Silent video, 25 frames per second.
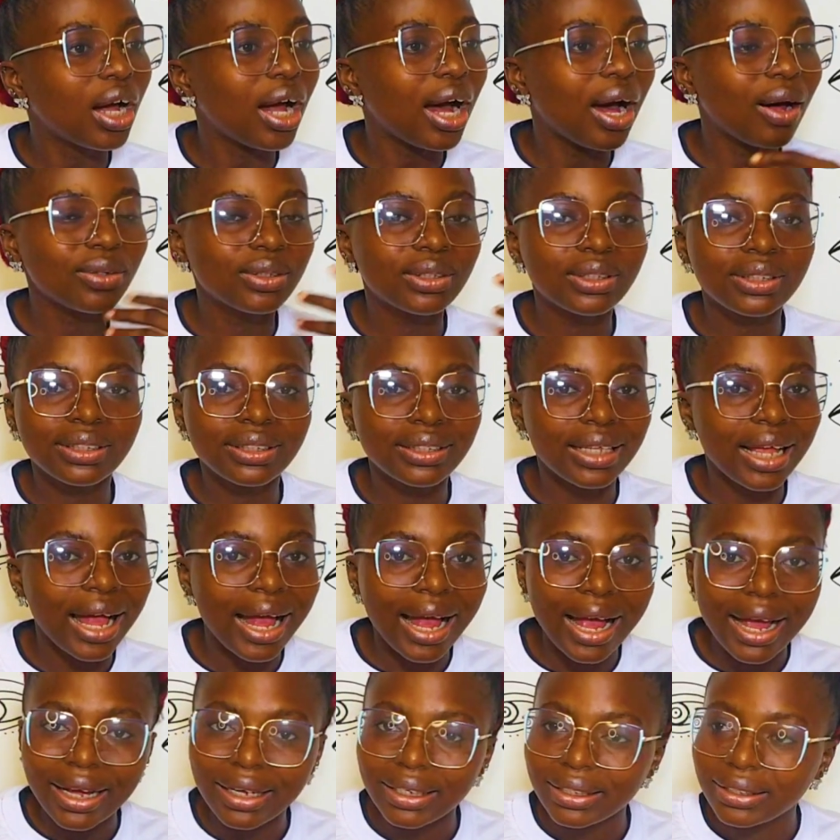
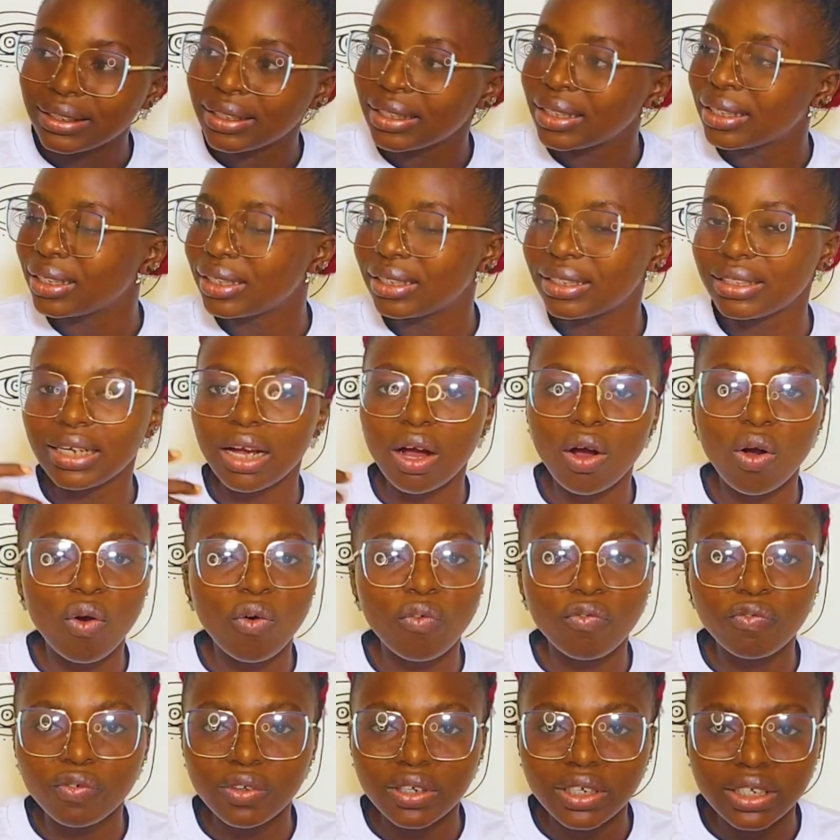outside in their
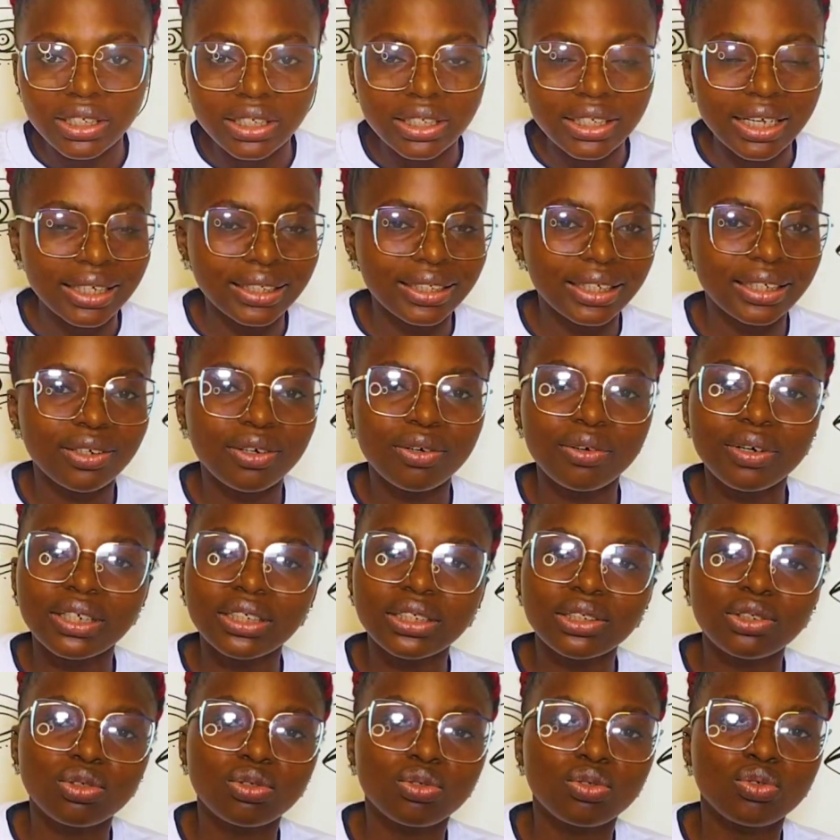office and they're not
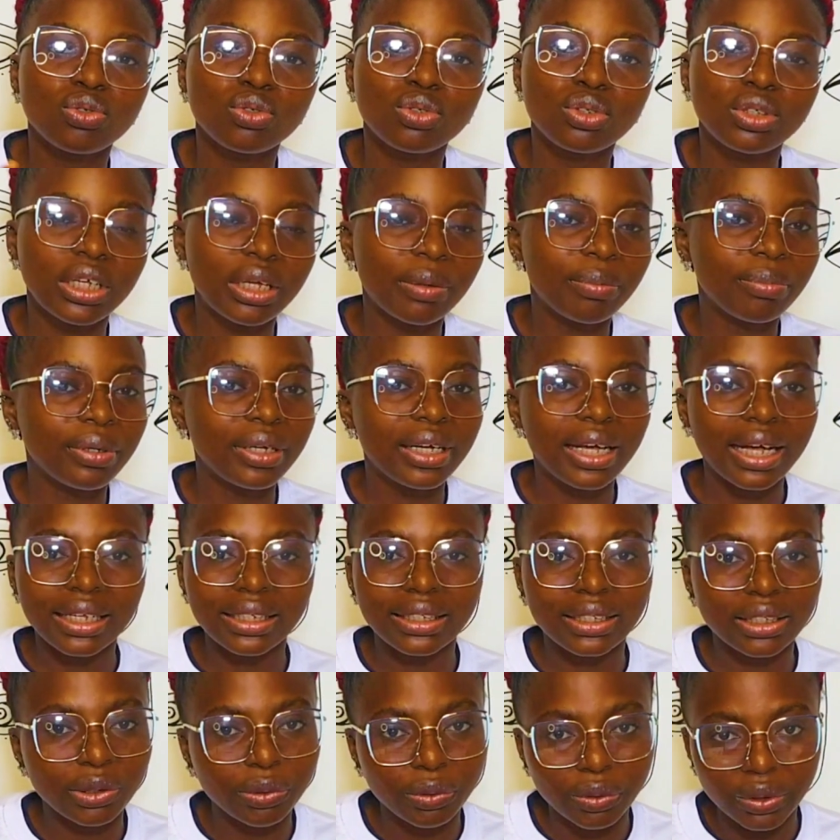ready to use a bigger
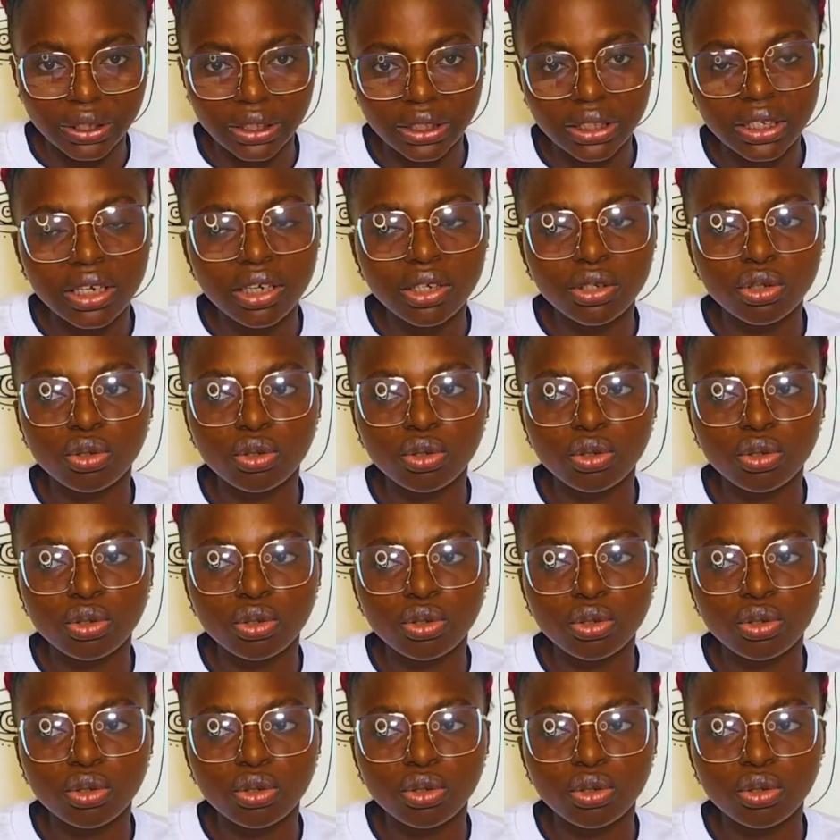screen.